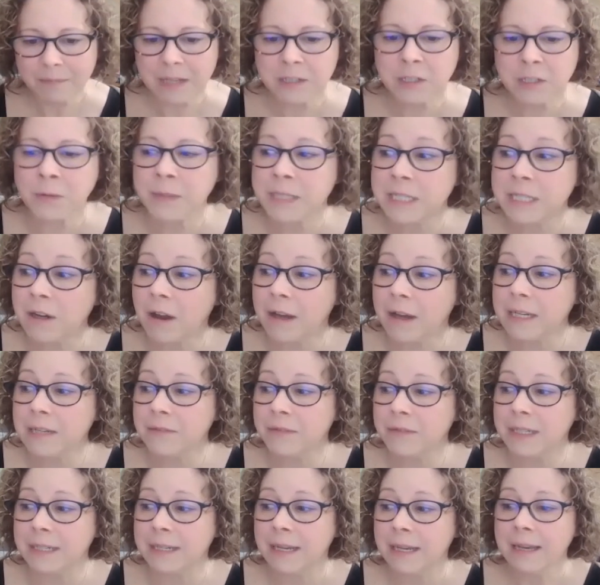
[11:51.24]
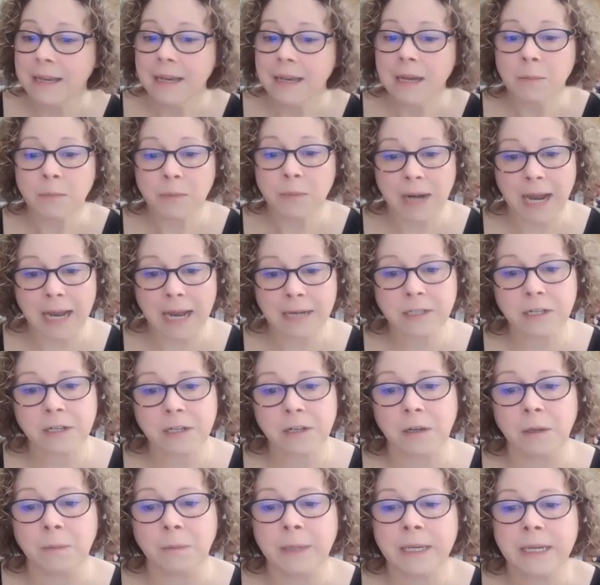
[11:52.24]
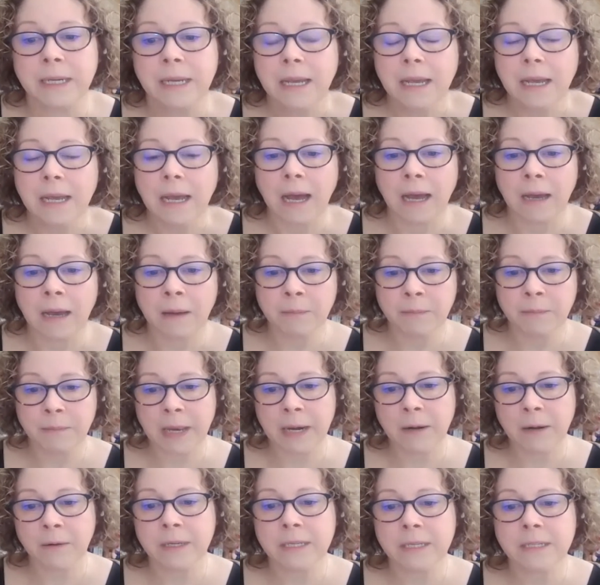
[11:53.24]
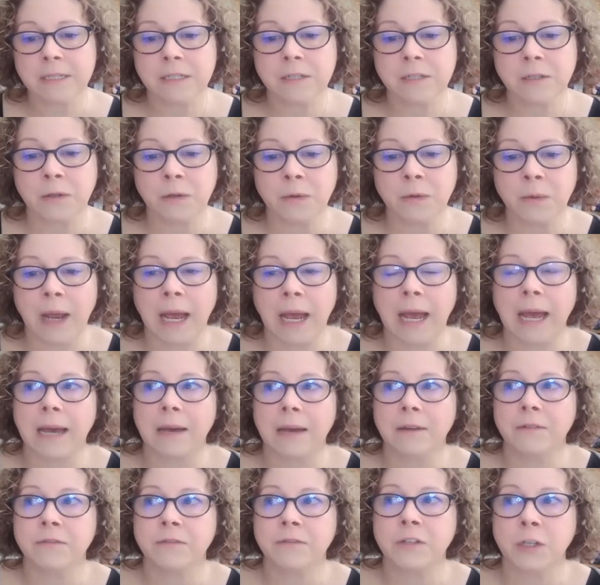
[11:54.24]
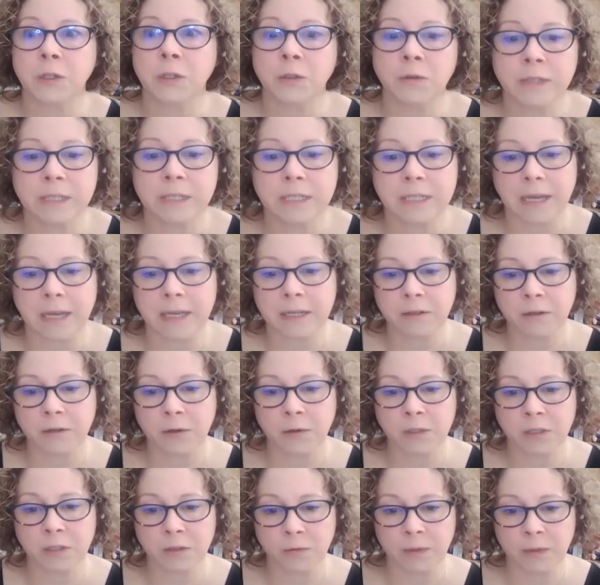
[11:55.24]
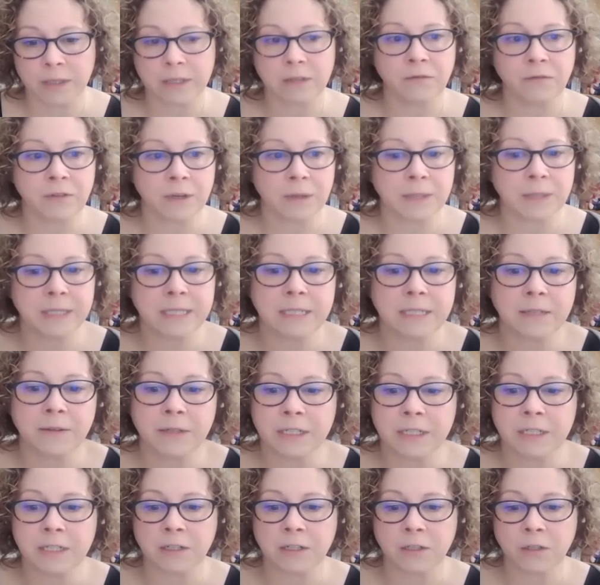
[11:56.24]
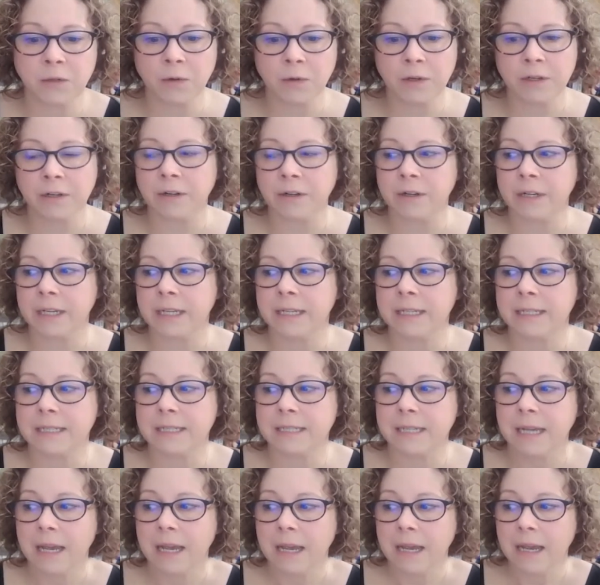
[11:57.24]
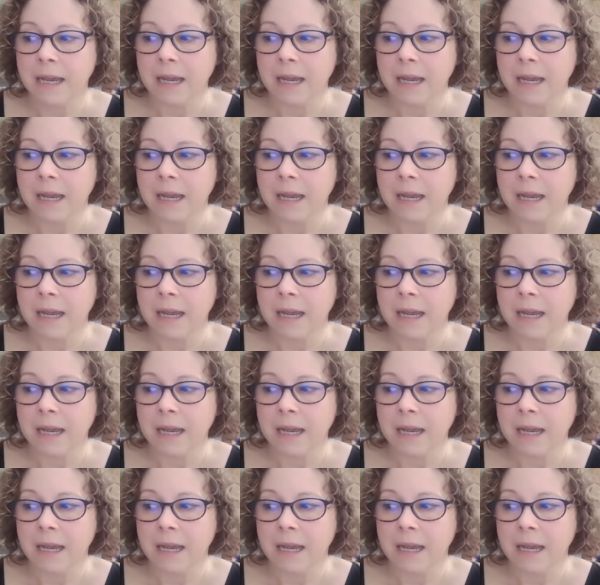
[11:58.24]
So it's not even practical. But parents who have children diagnosed with a very serious disorder, it's